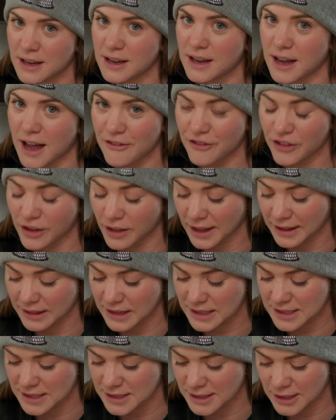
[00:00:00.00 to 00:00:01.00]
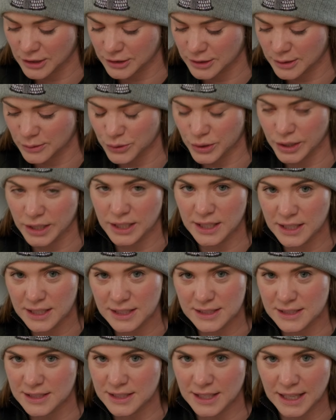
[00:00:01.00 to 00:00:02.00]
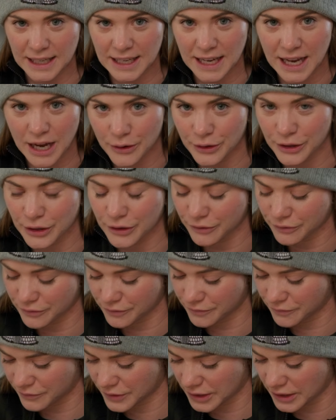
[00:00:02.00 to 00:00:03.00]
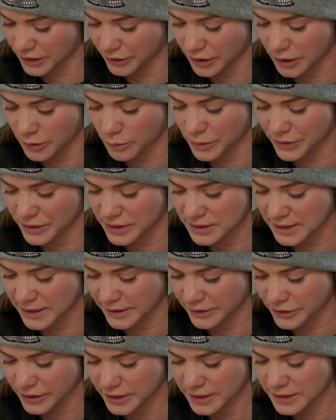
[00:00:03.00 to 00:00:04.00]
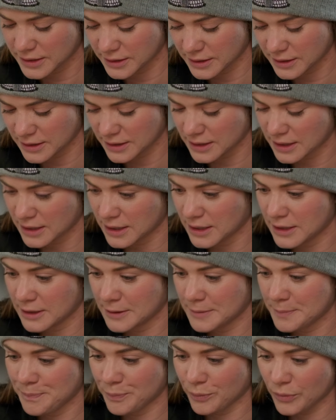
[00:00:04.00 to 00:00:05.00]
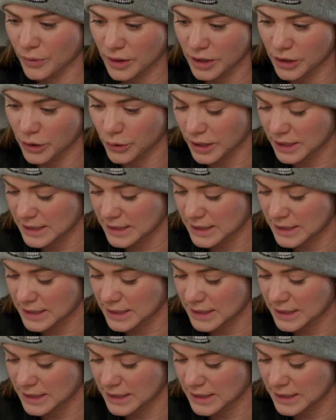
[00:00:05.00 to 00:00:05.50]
I feel like this is also tricky because it's like, how do you figure out what the center is? You can